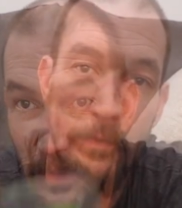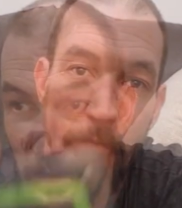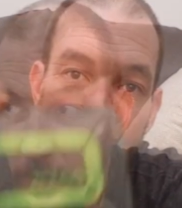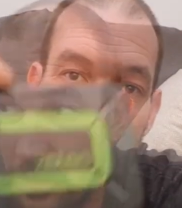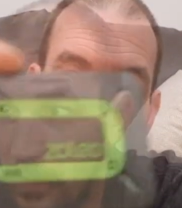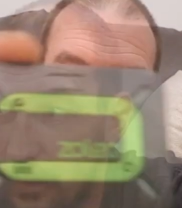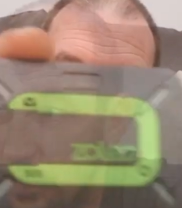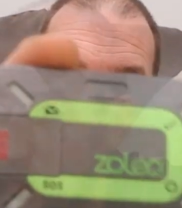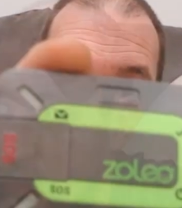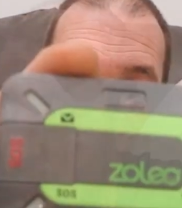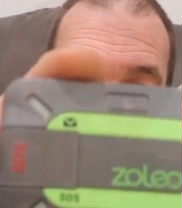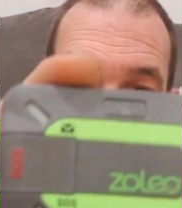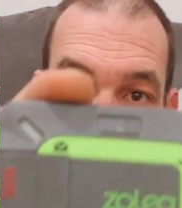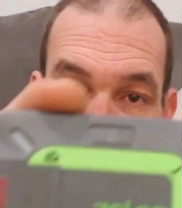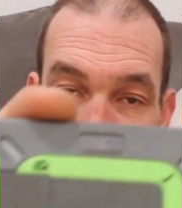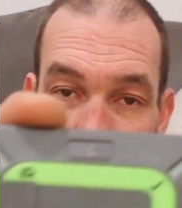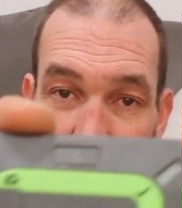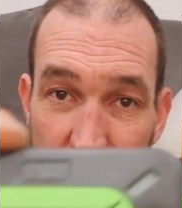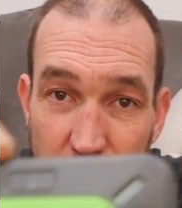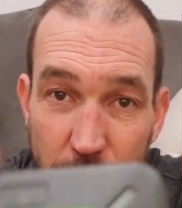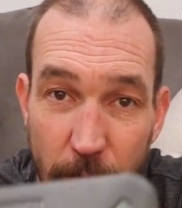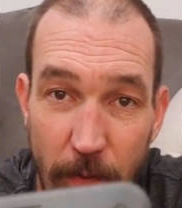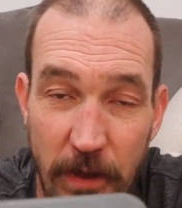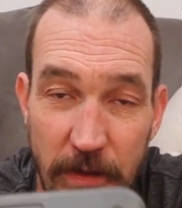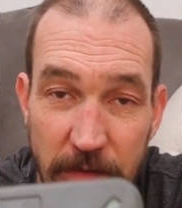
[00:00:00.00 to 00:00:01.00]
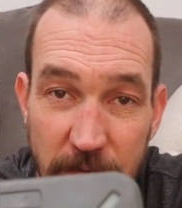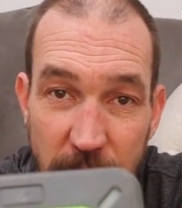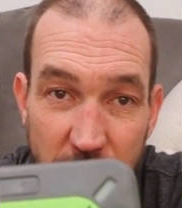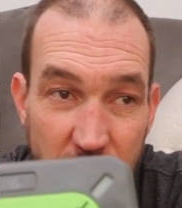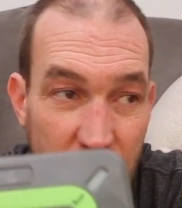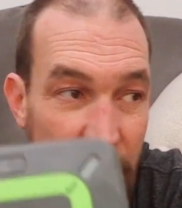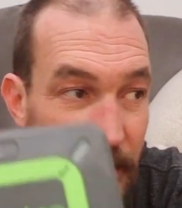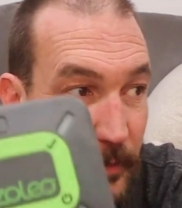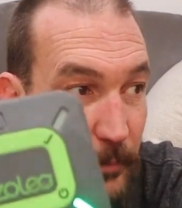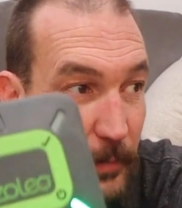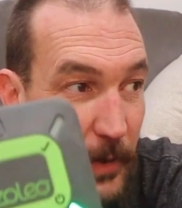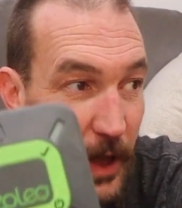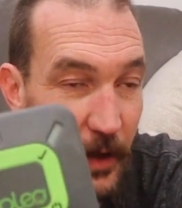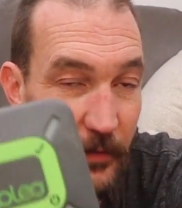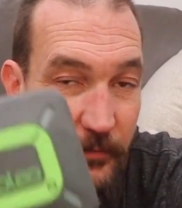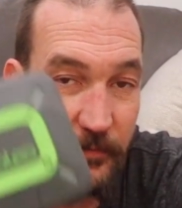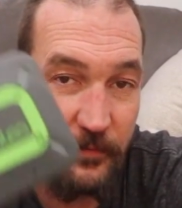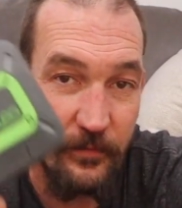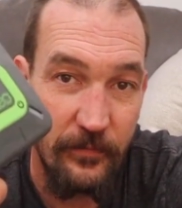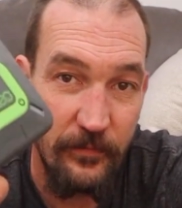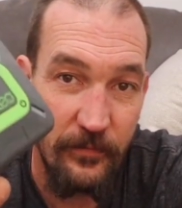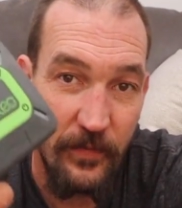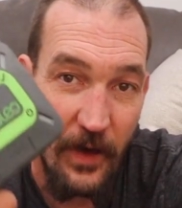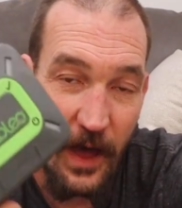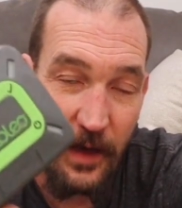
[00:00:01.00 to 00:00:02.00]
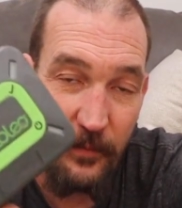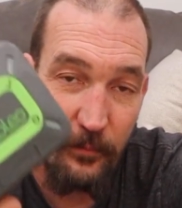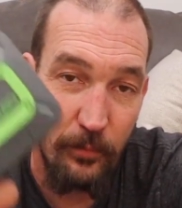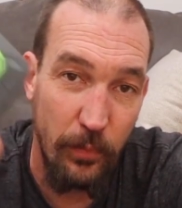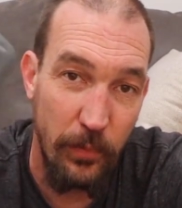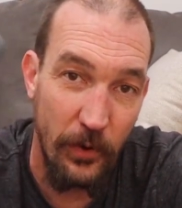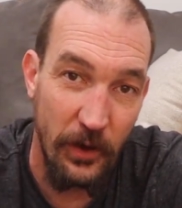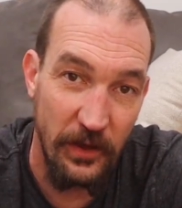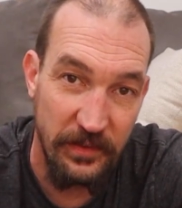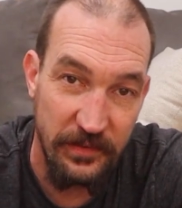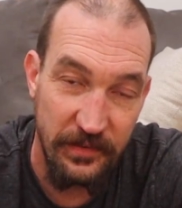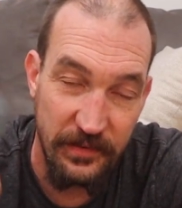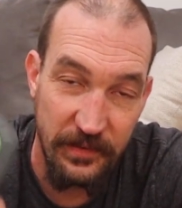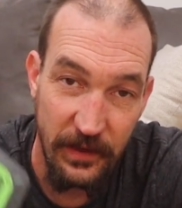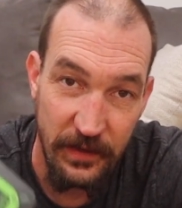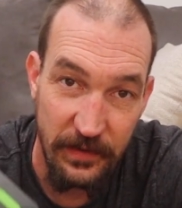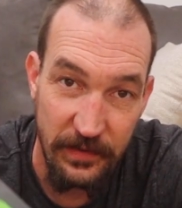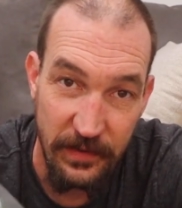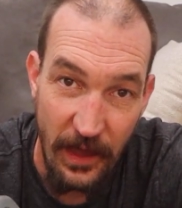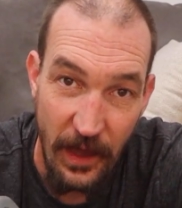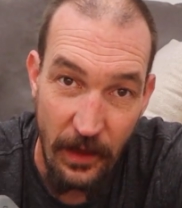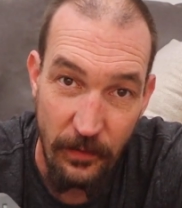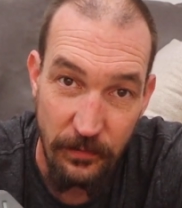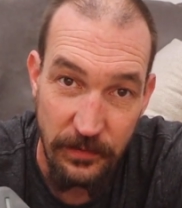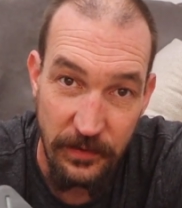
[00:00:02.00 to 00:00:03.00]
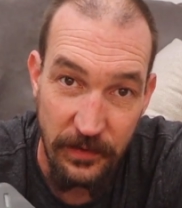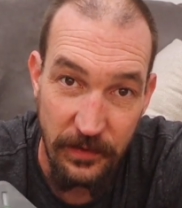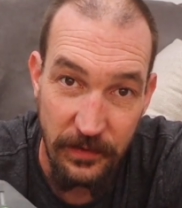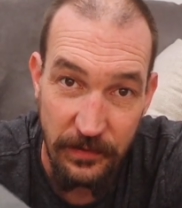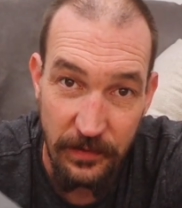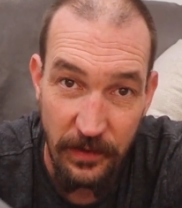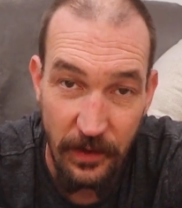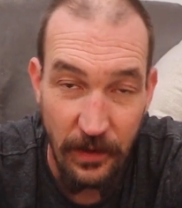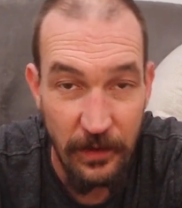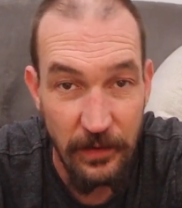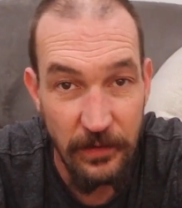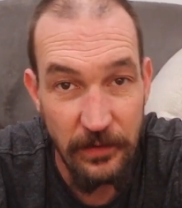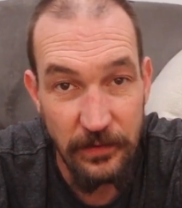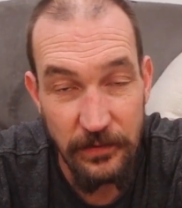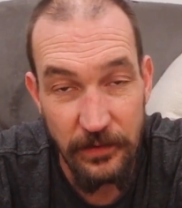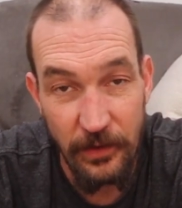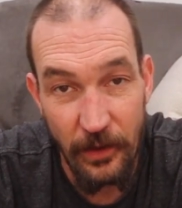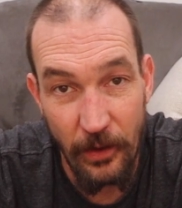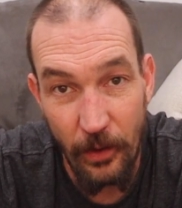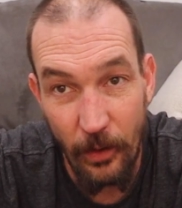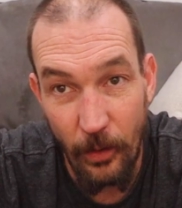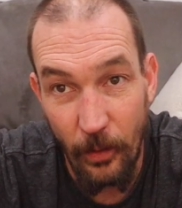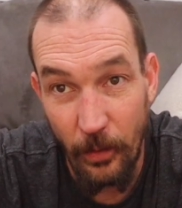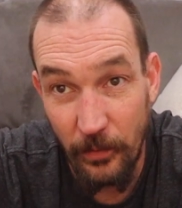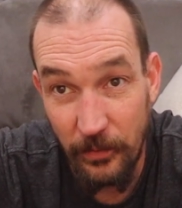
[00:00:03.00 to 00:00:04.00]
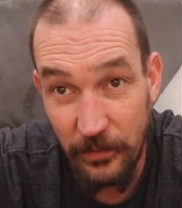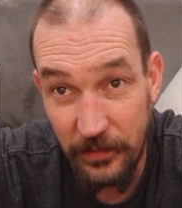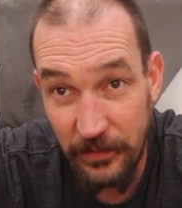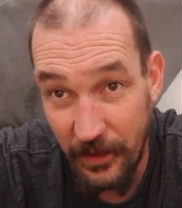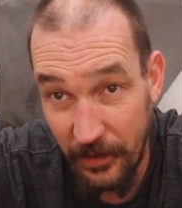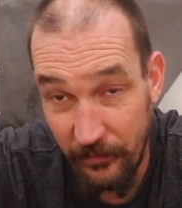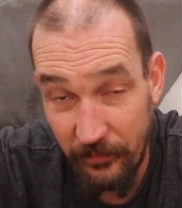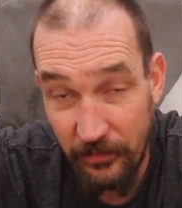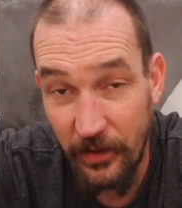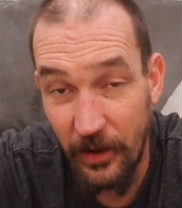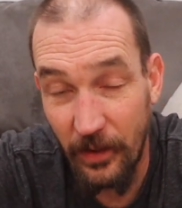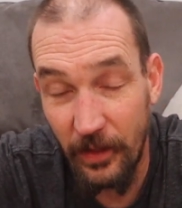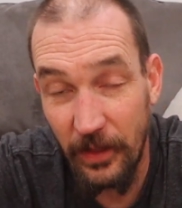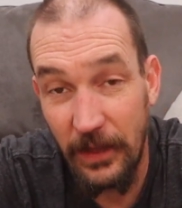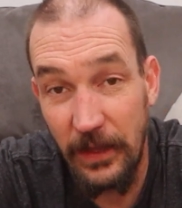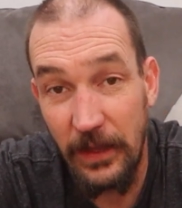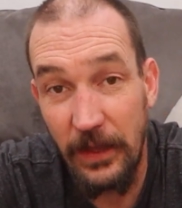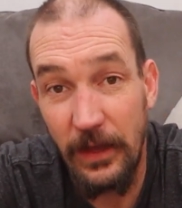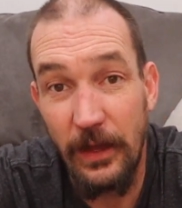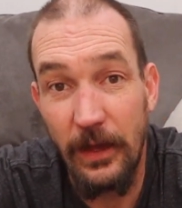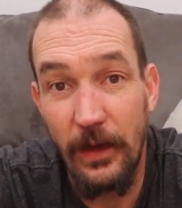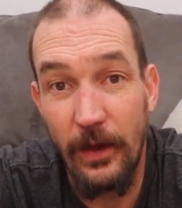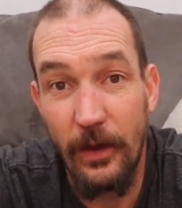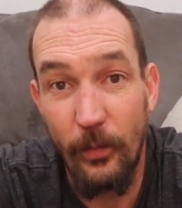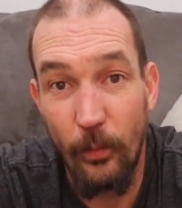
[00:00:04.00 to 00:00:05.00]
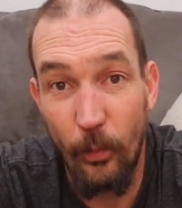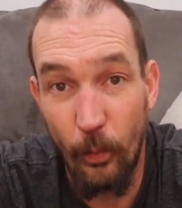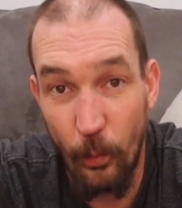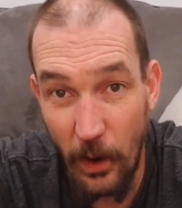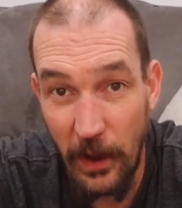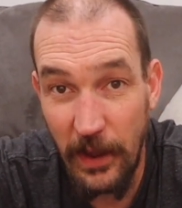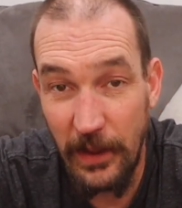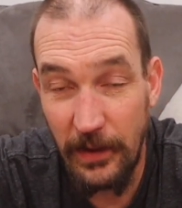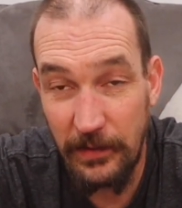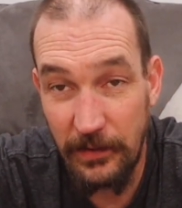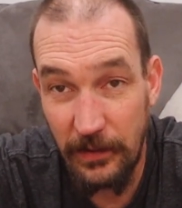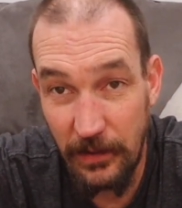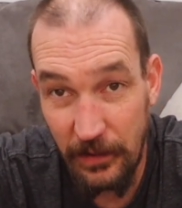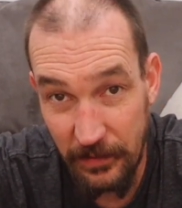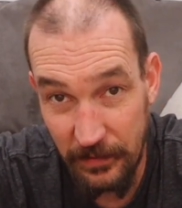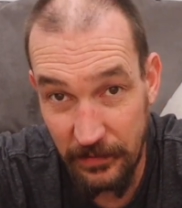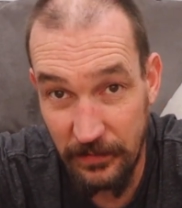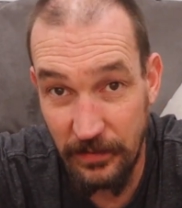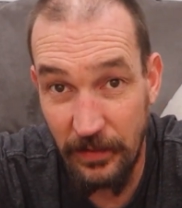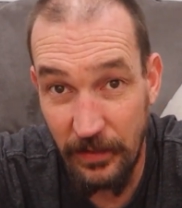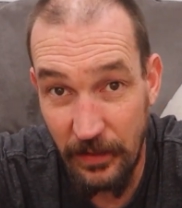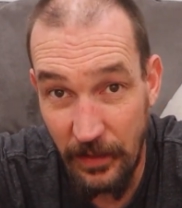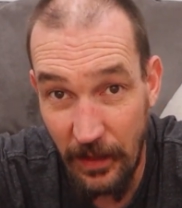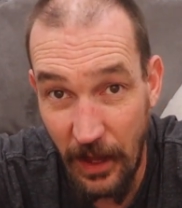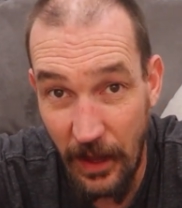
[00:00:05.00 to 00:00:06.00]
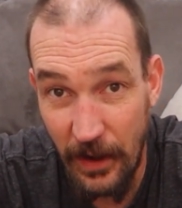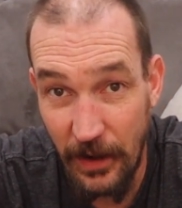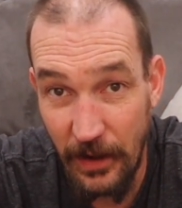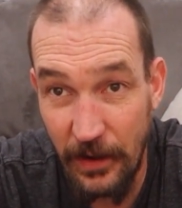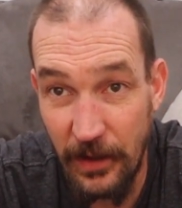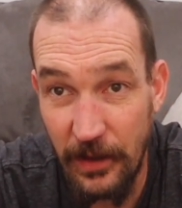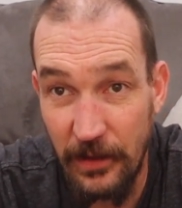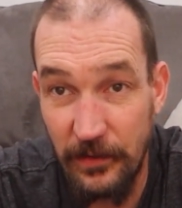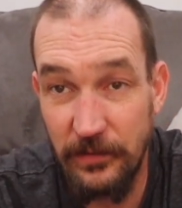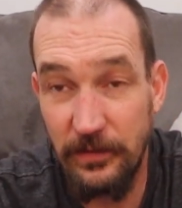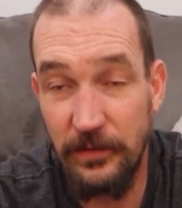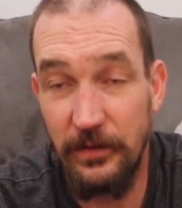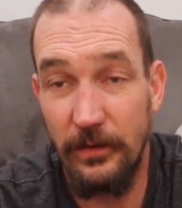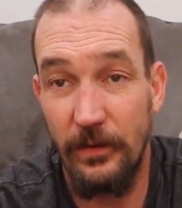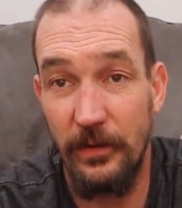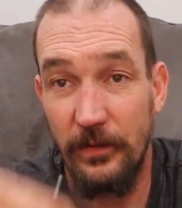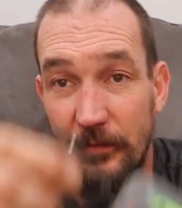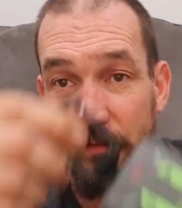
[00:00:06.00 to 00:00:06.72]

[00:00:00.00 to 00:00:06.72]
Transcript: Well, this weighs in at about 5.6 ounces, so definitely weight is not an issue.